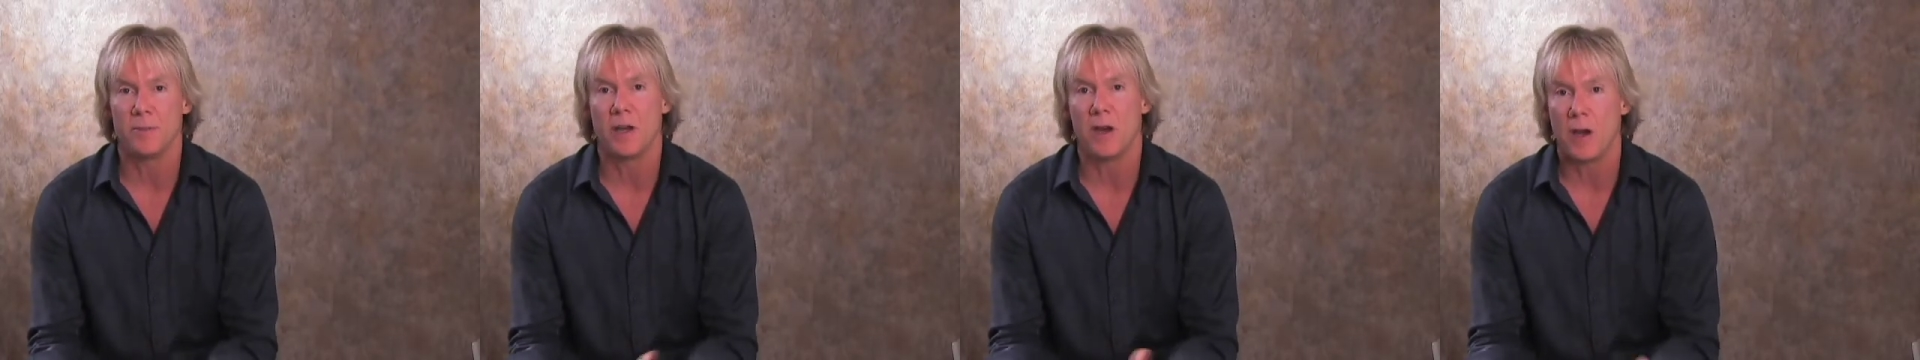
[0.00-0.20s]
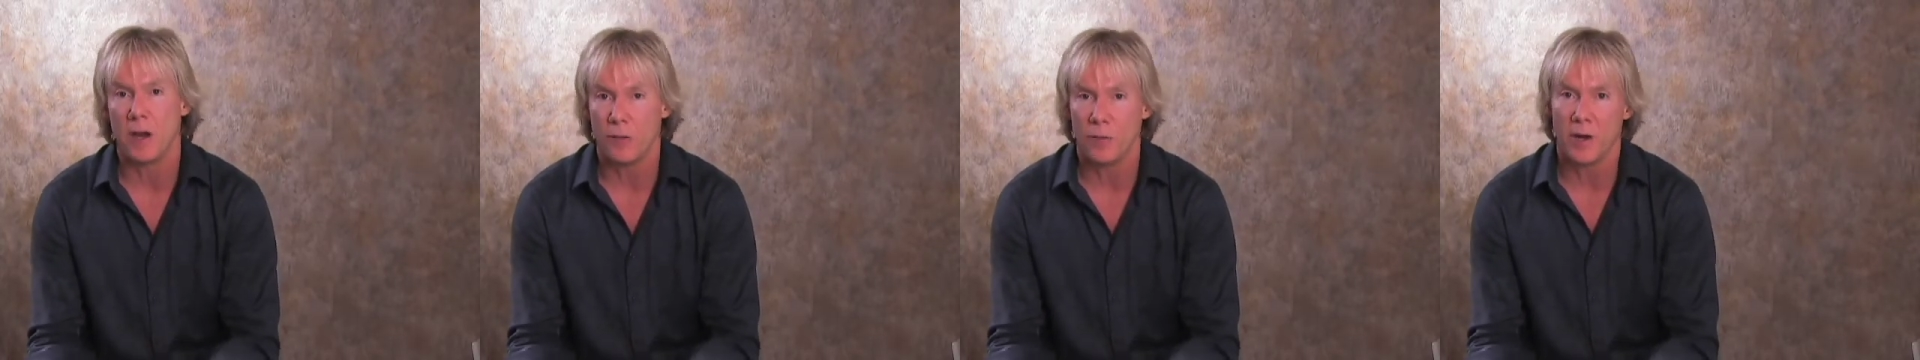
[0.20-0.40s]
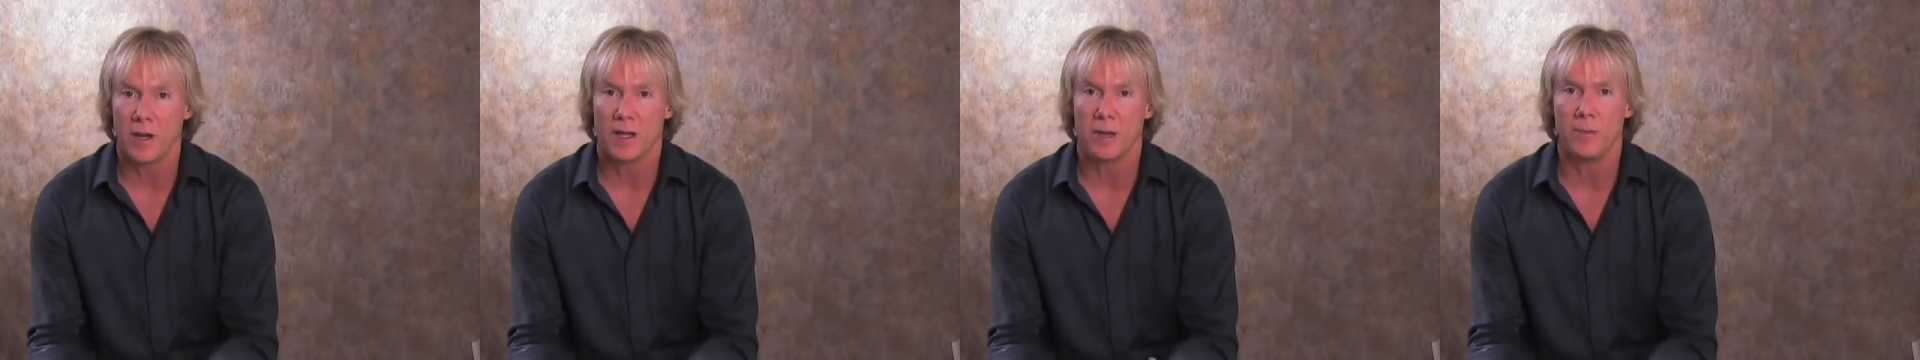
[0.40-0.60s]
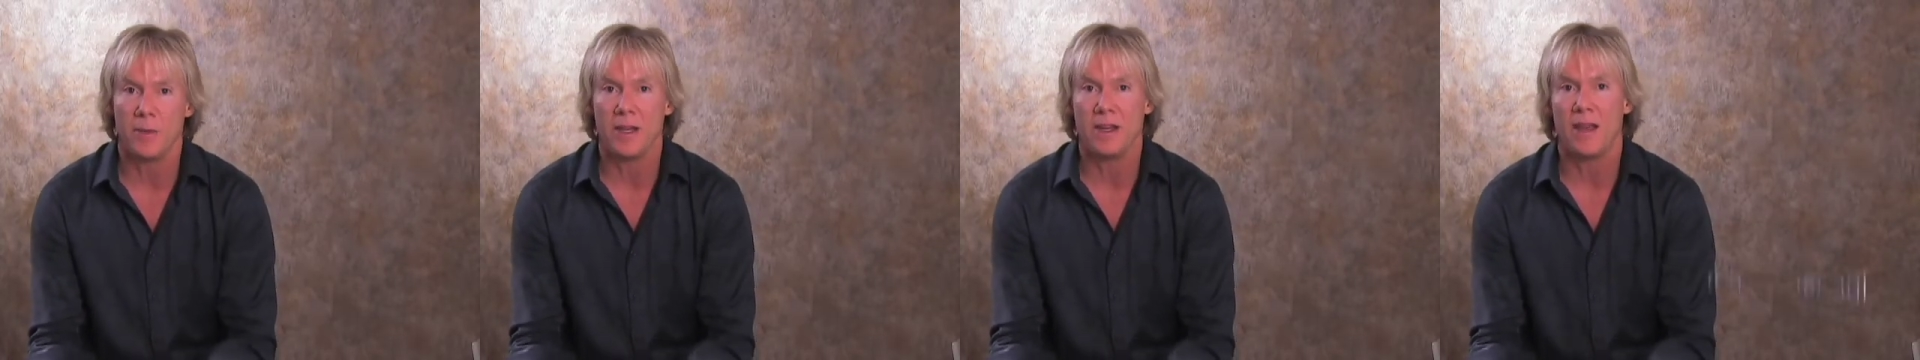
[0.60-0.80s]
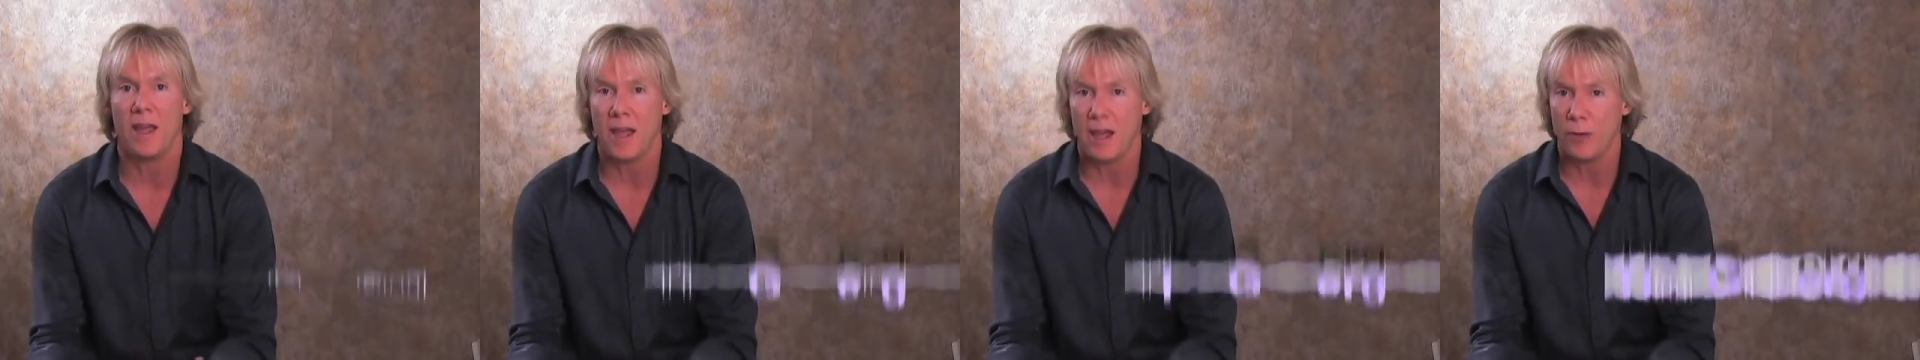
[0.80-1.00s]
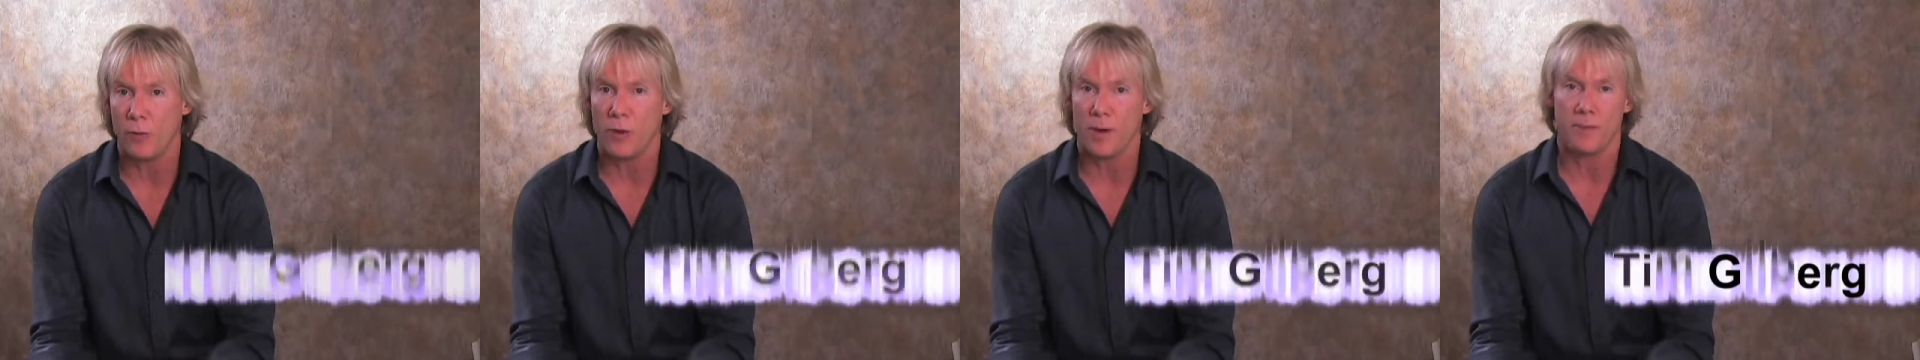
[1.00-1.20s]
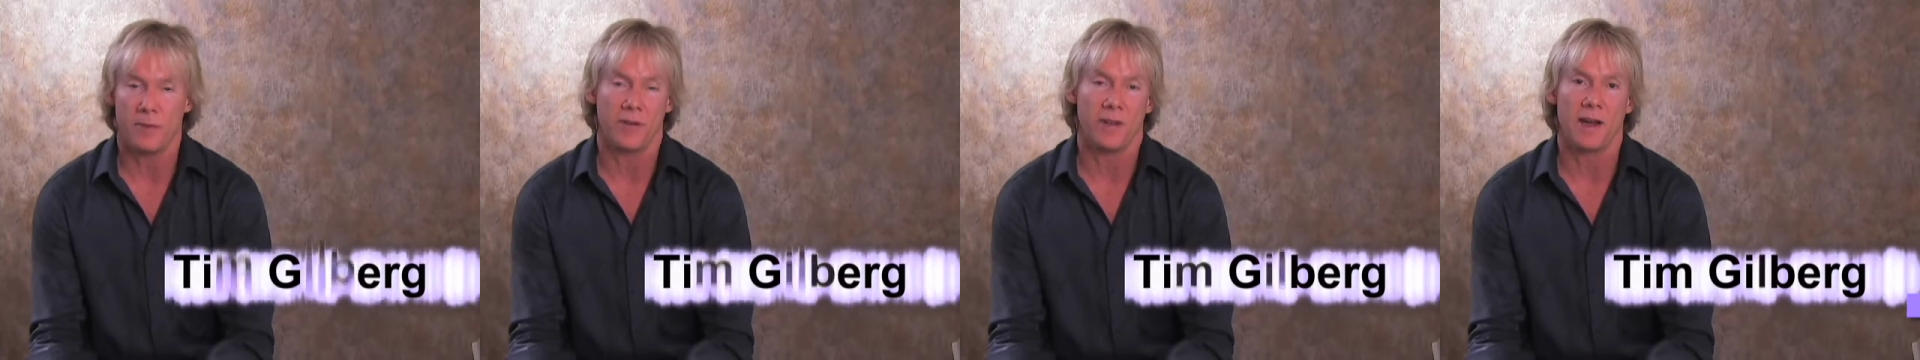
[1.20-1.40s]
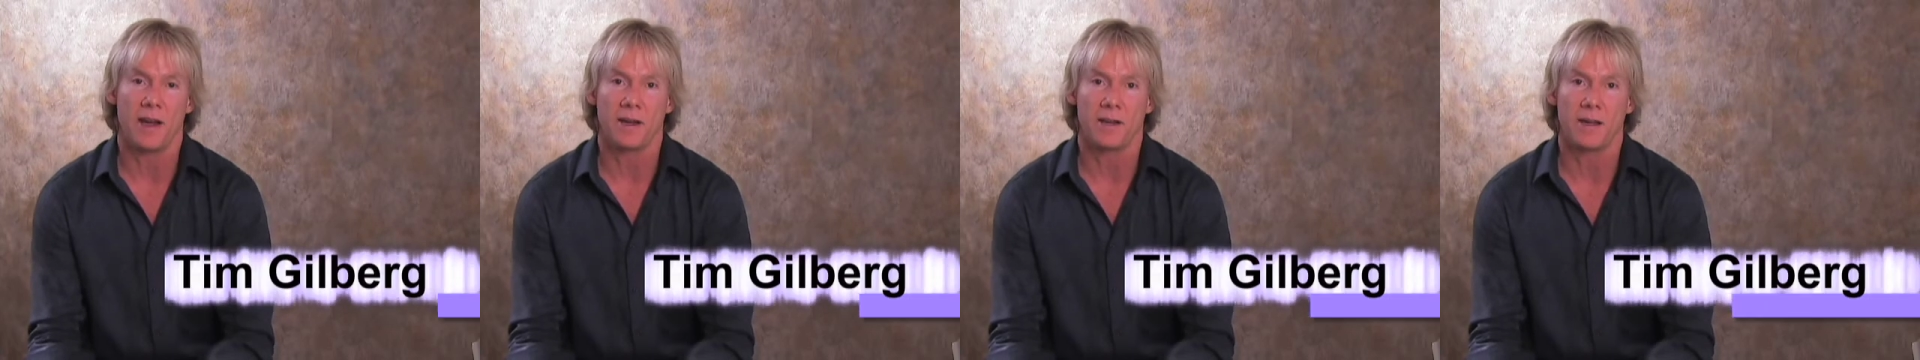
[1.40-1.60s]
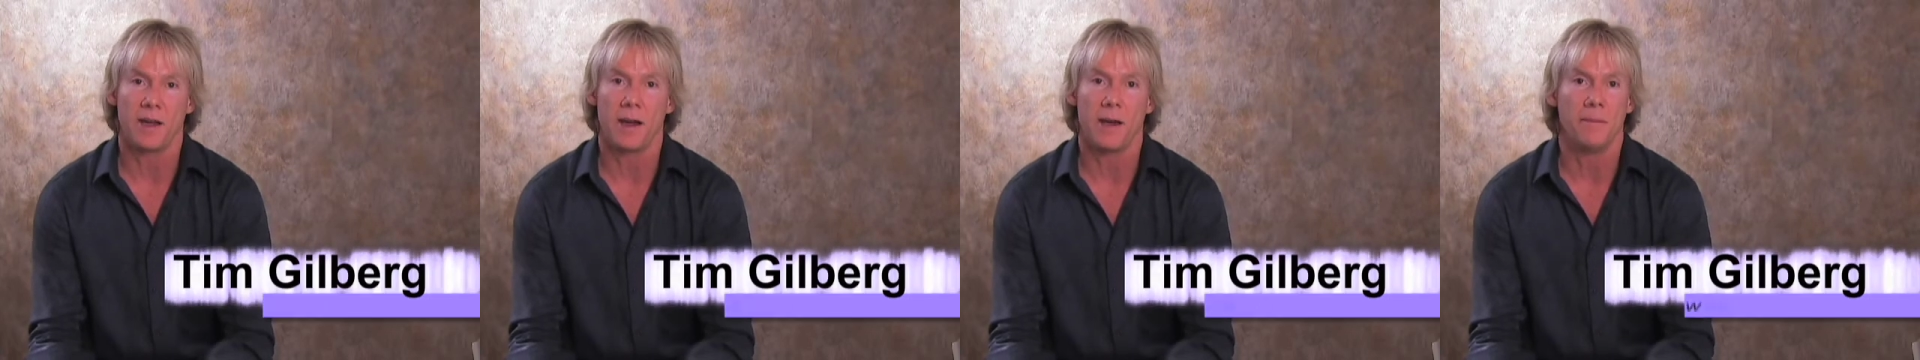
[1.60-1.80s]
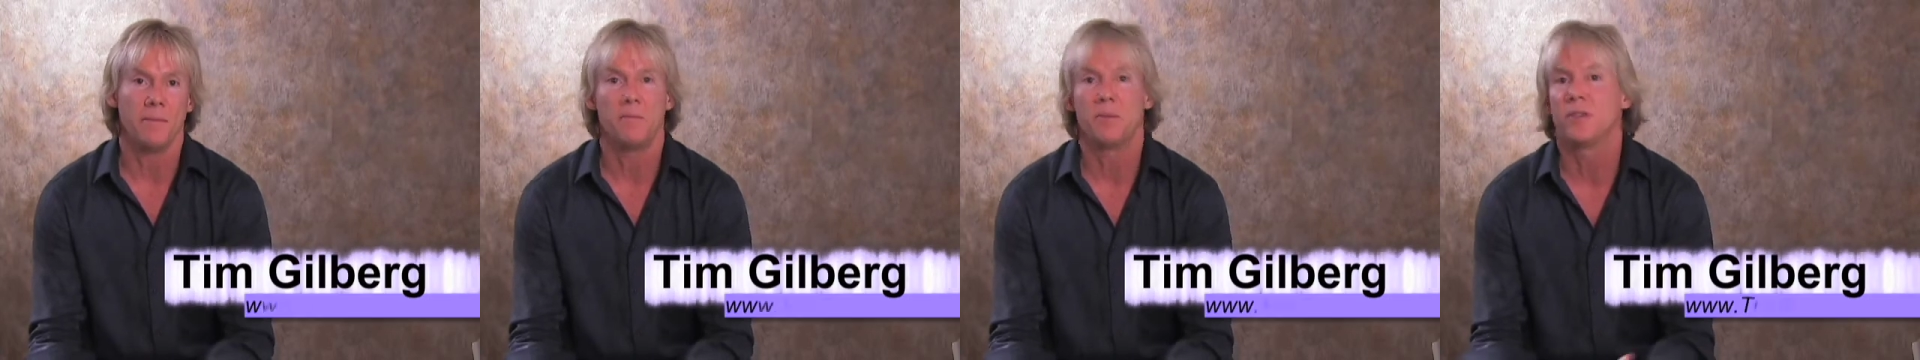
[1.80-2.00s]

Now I recommend aweber.com,